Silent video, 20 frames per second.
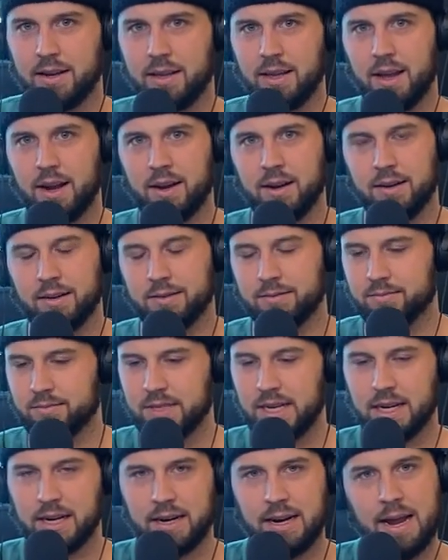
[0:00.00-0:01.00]
cane. You see, everyone
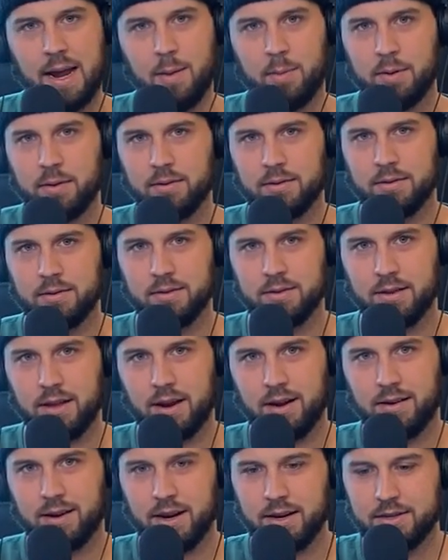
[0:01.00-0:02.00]
take a nap.
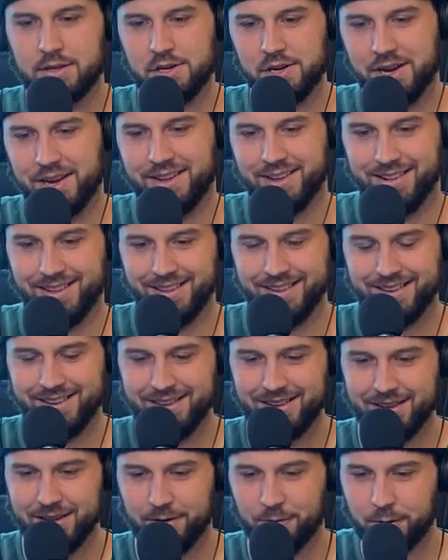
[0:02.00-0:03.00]
All right, chill.
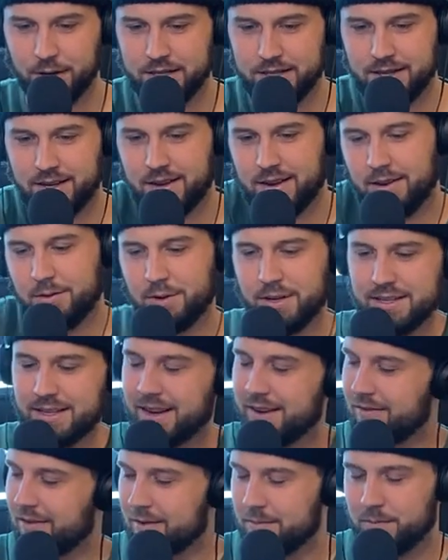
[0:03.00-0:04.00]
What is it? What does
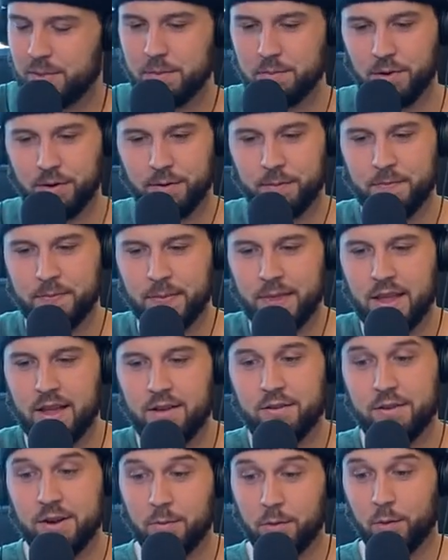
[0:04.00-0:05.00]
that even? People.
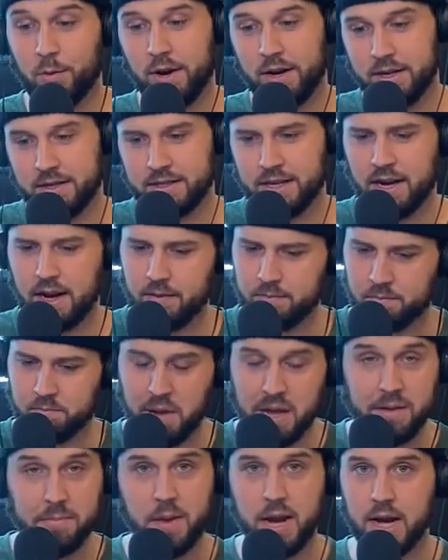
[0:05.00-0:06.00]
Number one, he said, "A
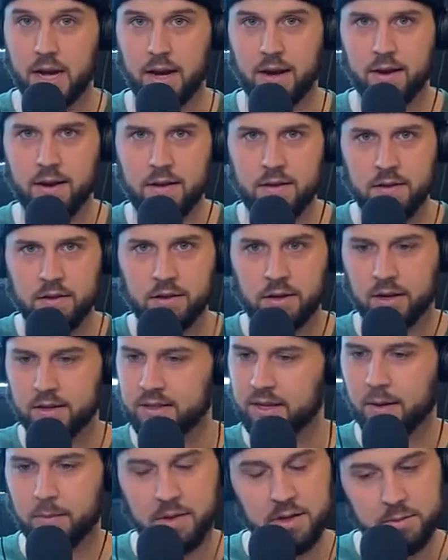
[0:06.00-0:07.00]
big meeting. Going to
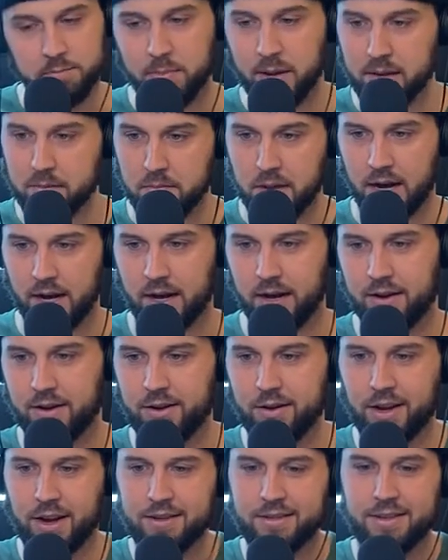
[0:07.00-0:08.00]
set up this big meeting."
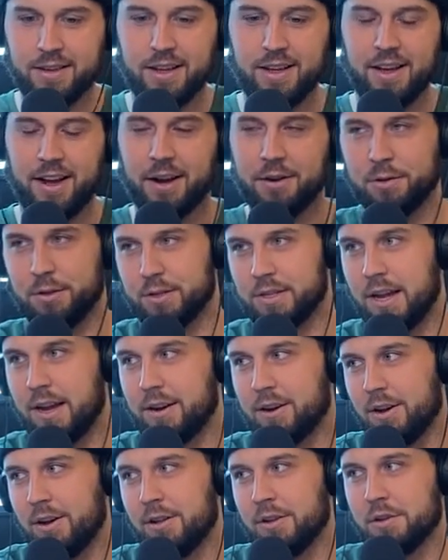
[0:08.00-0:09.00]
You guys, I knew this guy
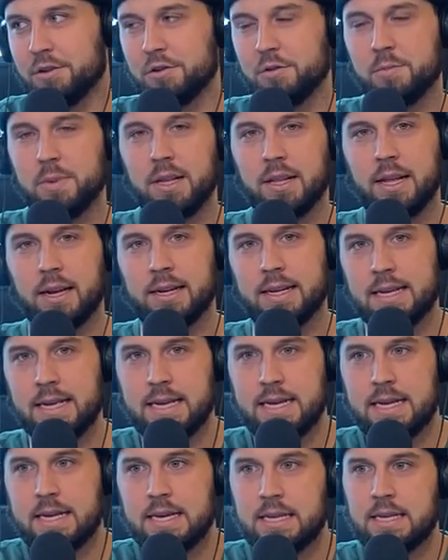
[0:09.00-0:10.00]
in college who'd be like,
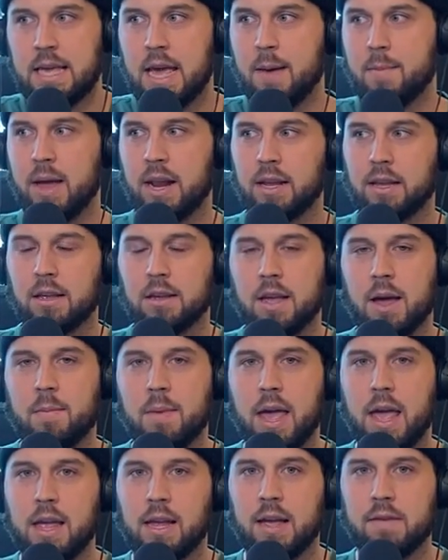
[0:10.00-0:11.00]
"Yeah, man, I can come
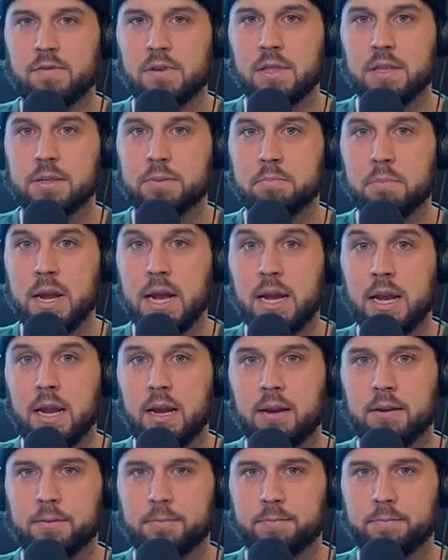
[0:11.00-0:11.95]
hang after this meeting."